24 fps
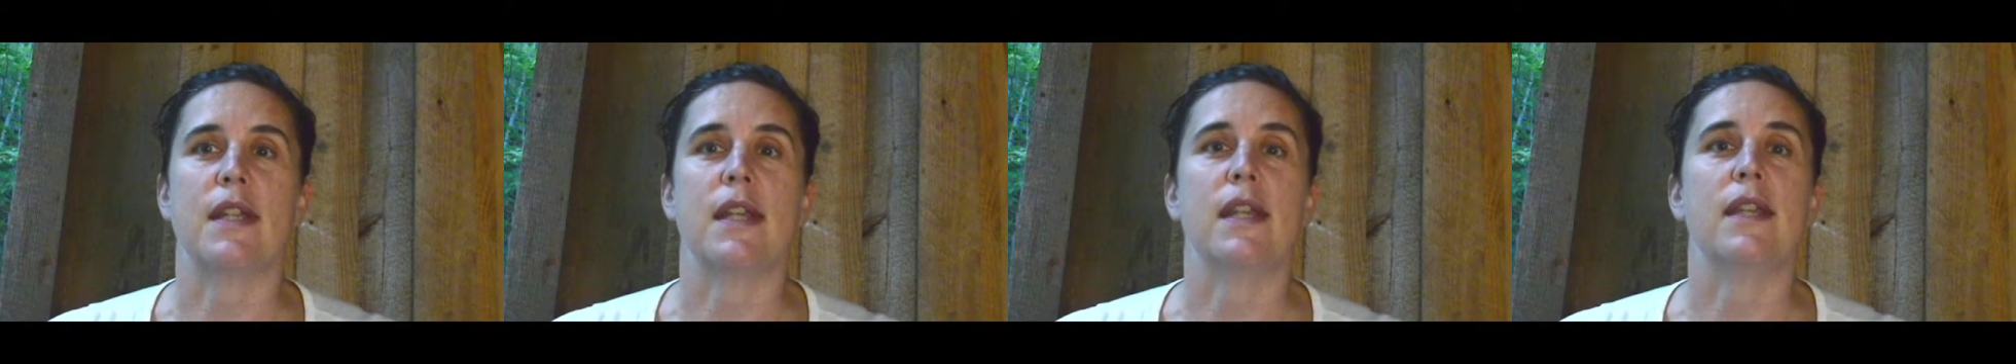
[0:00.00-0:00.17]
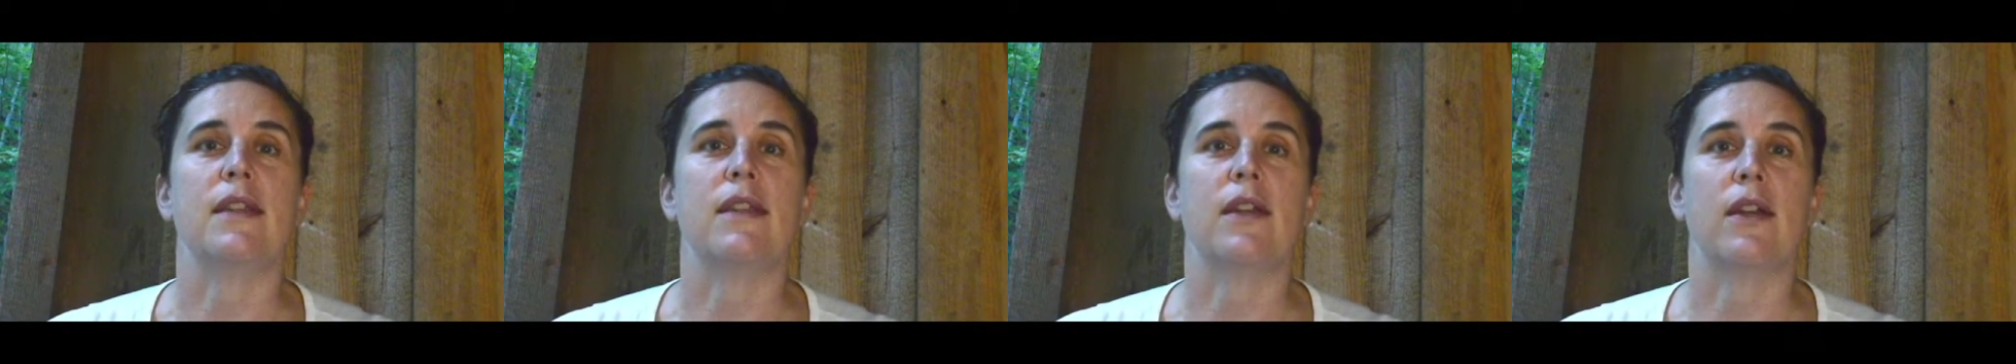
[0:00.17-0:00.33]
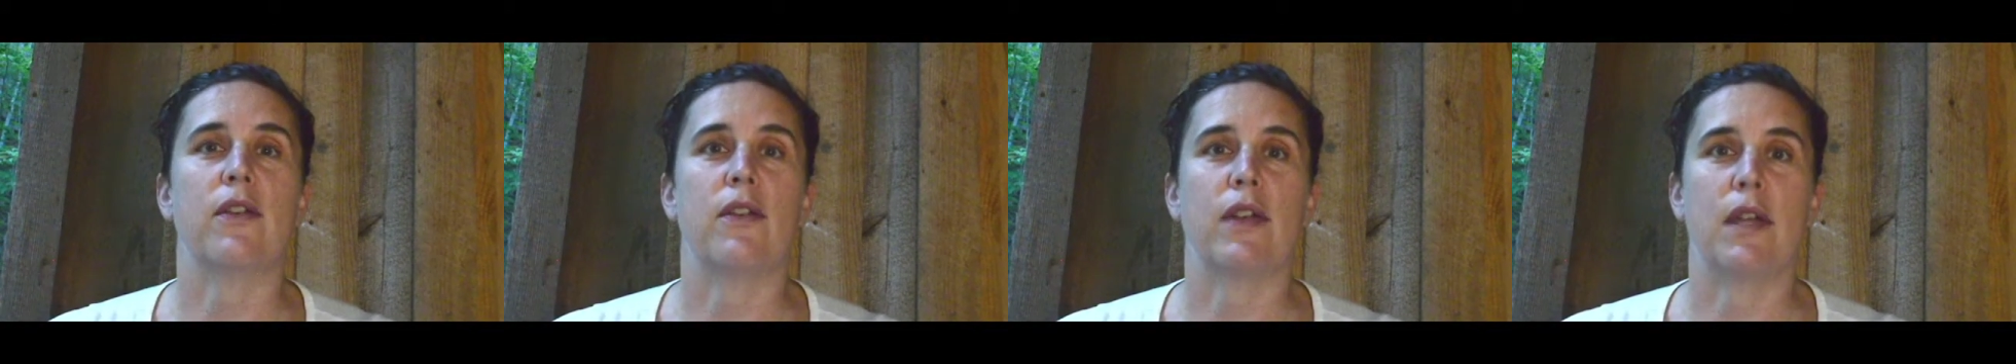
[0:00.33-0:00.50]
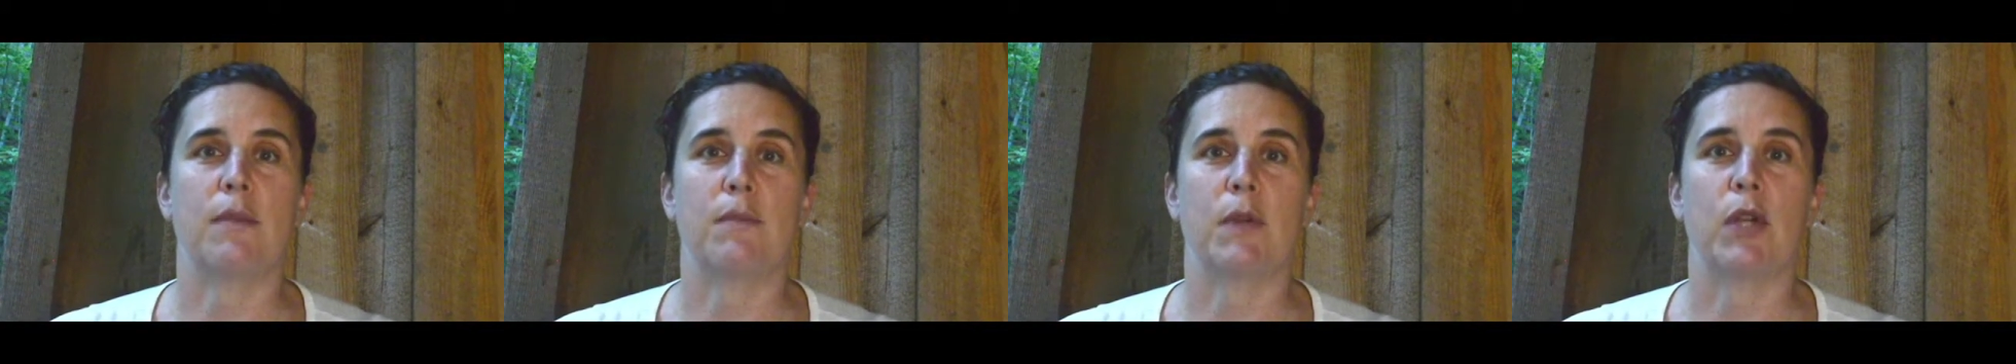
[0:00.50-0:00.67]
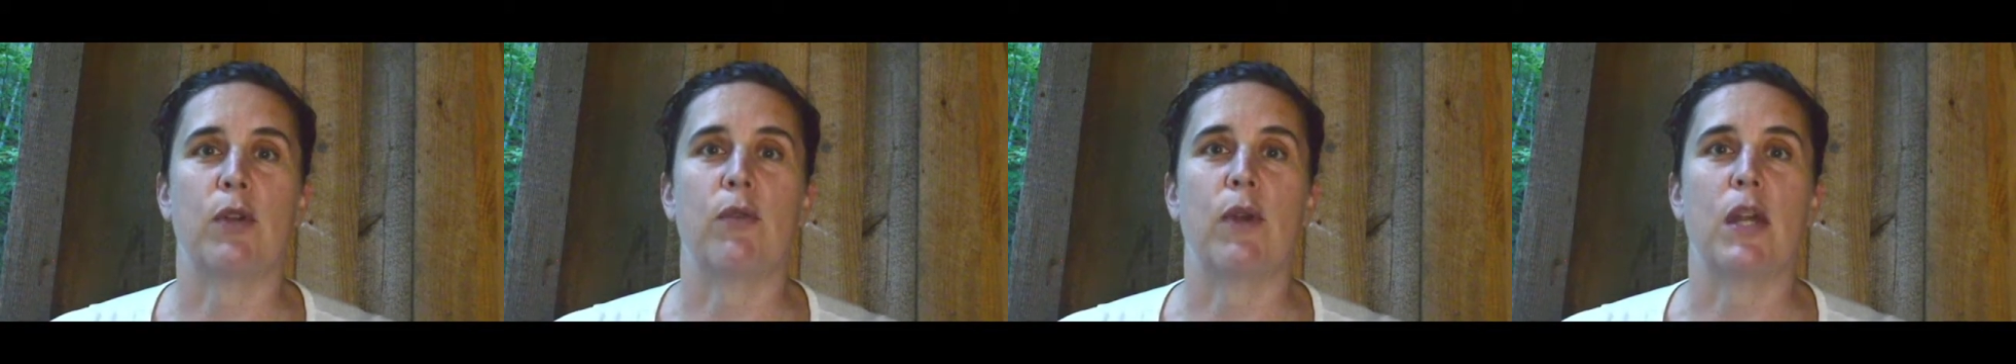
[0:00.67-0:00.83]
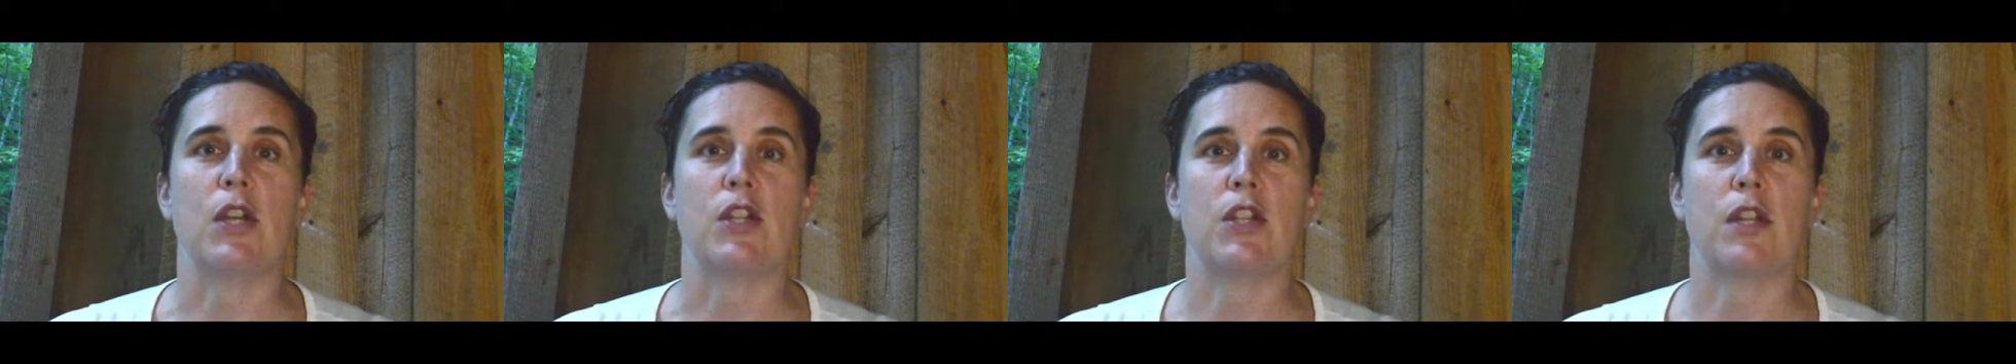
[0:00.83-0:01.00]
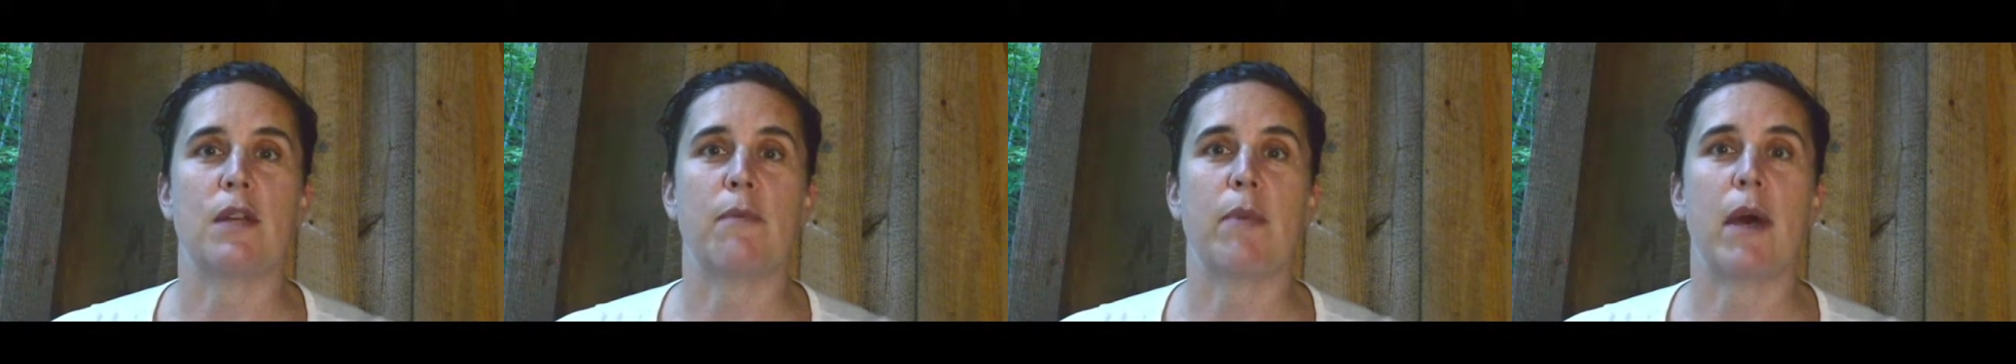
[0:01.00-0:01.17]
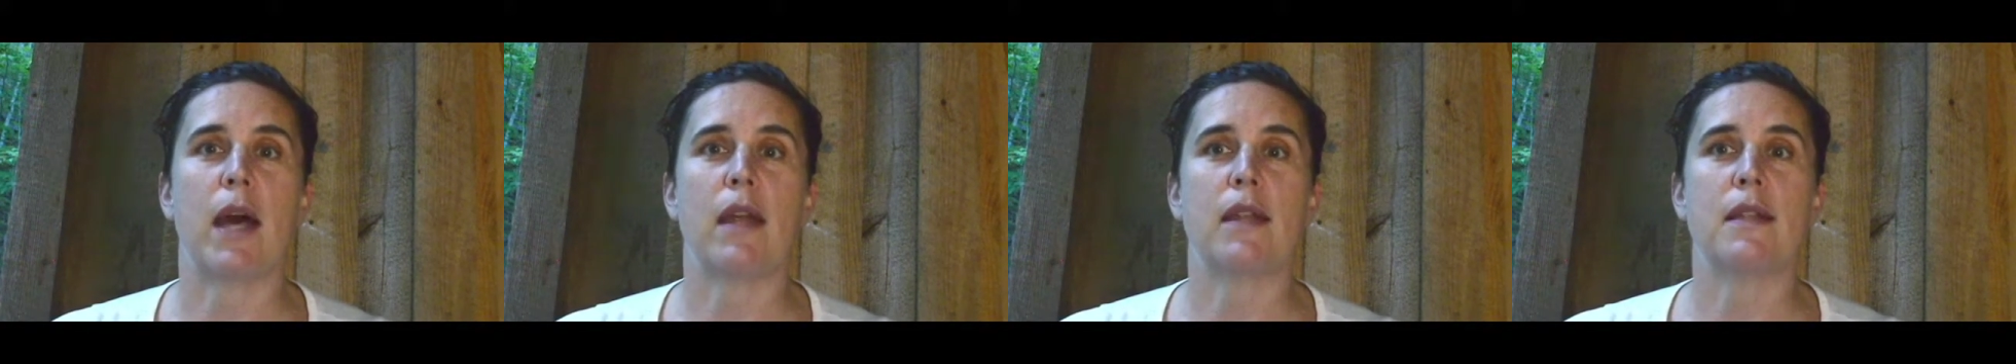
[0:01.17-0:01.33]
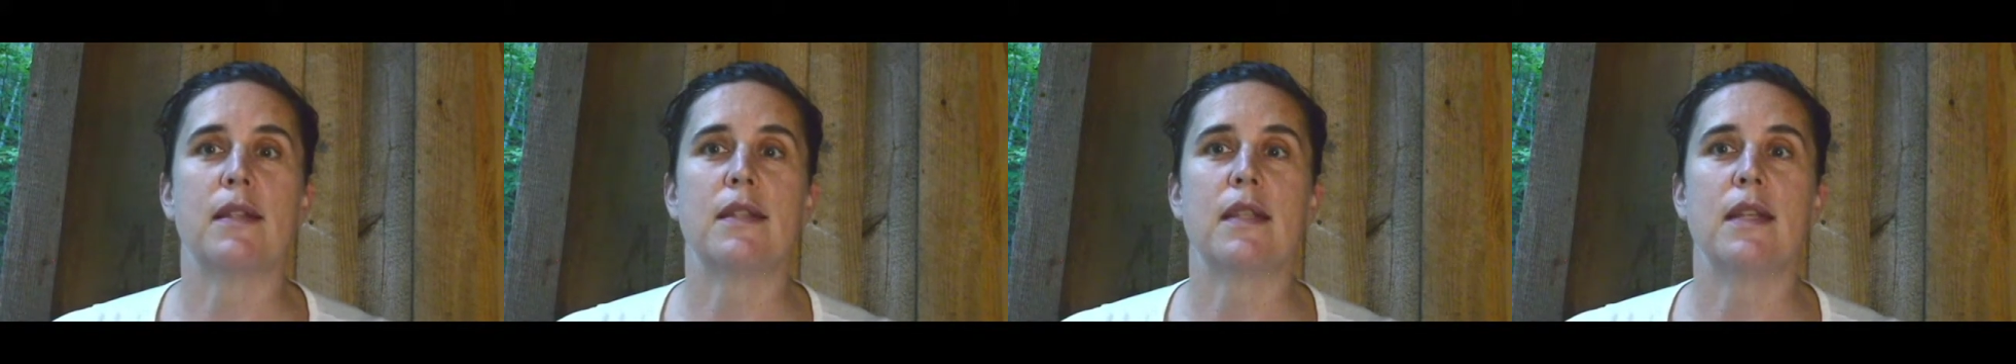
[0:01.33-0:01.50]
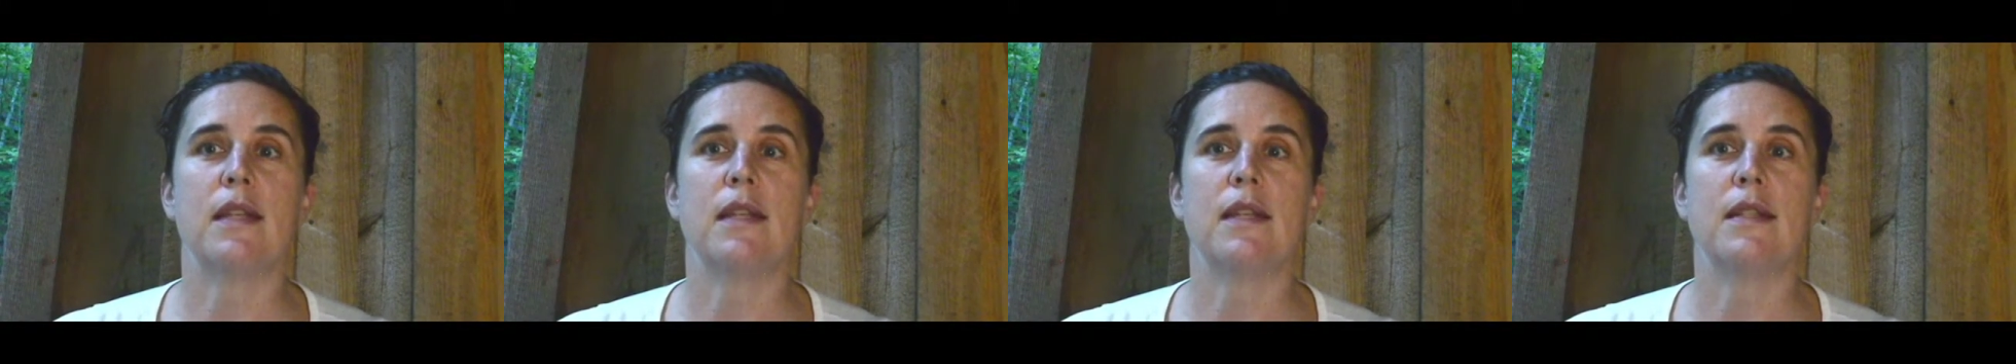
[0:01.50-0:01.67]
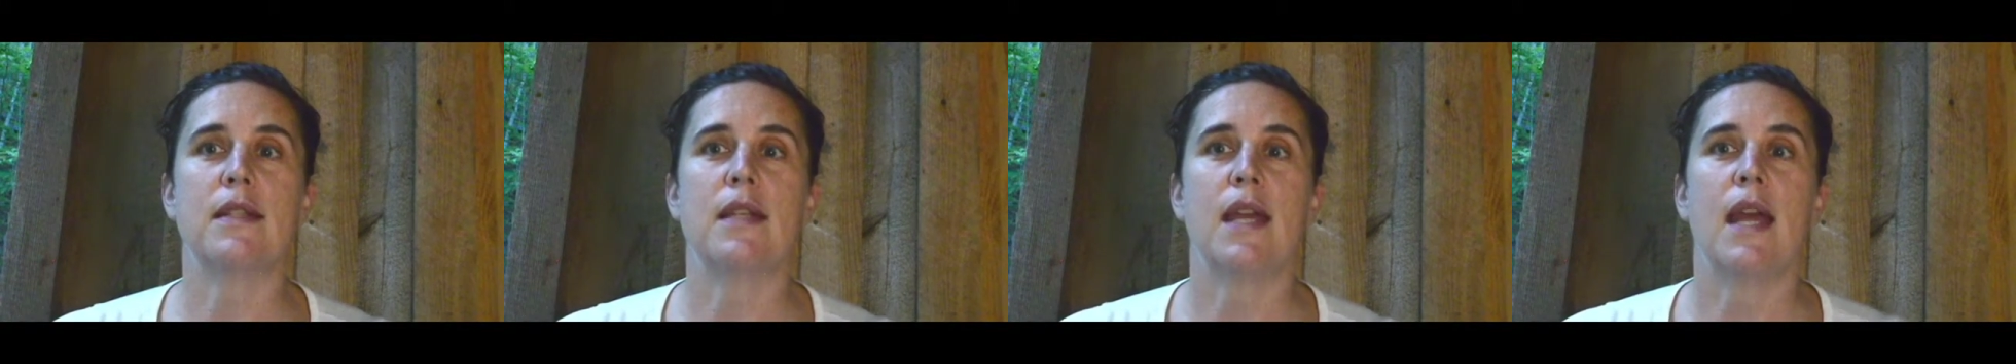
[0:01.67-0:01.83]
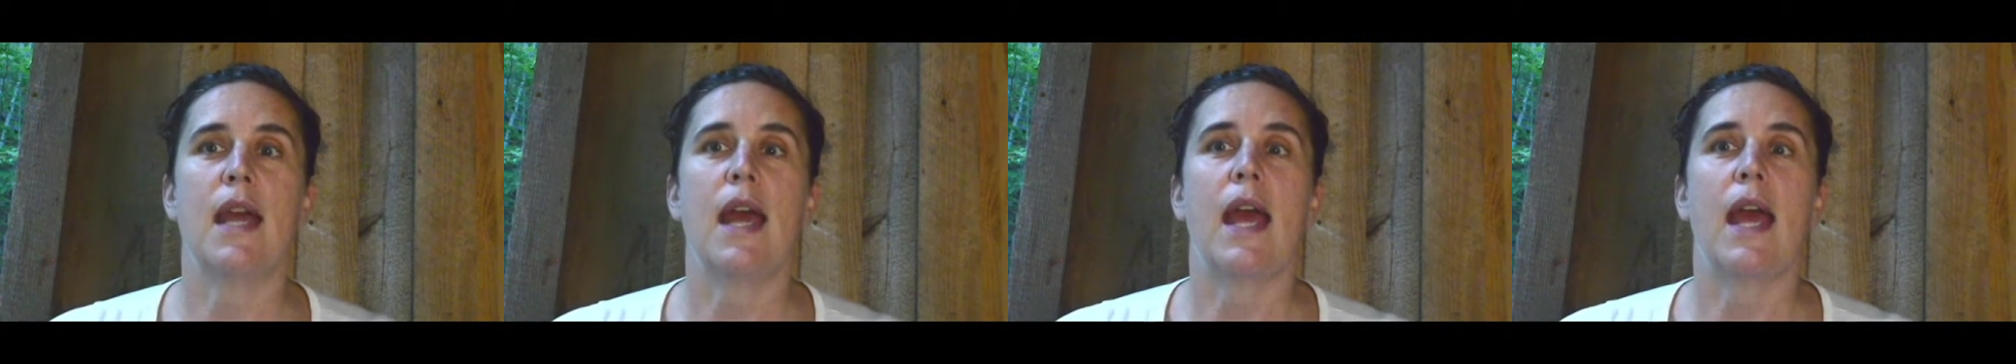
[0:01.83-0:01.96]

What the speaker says: in their immigration policies,